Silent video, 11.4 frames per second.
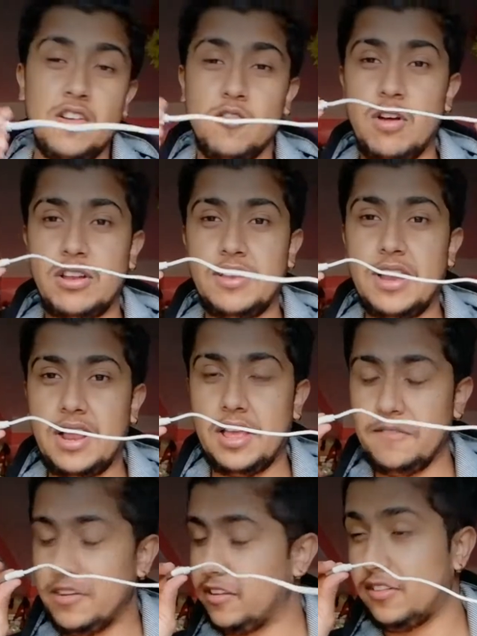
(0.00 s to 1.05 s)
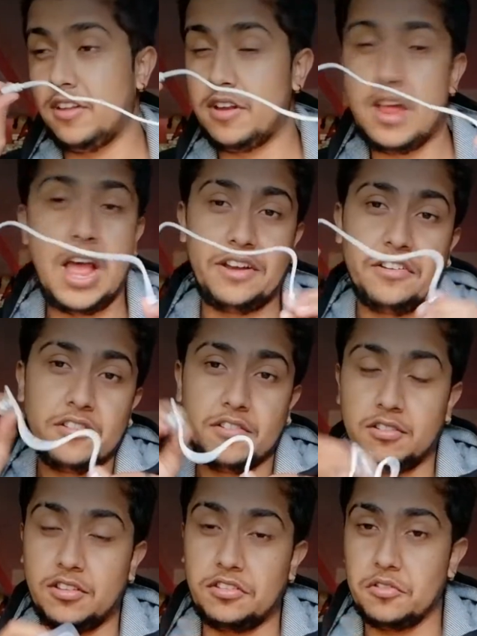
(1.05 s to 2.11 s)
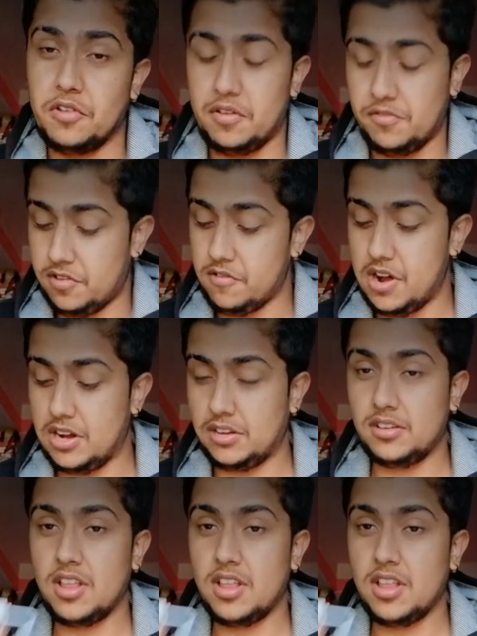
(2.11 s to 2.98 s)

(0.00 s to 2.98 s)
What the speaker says: One data cable is there. I don't know this is what for what.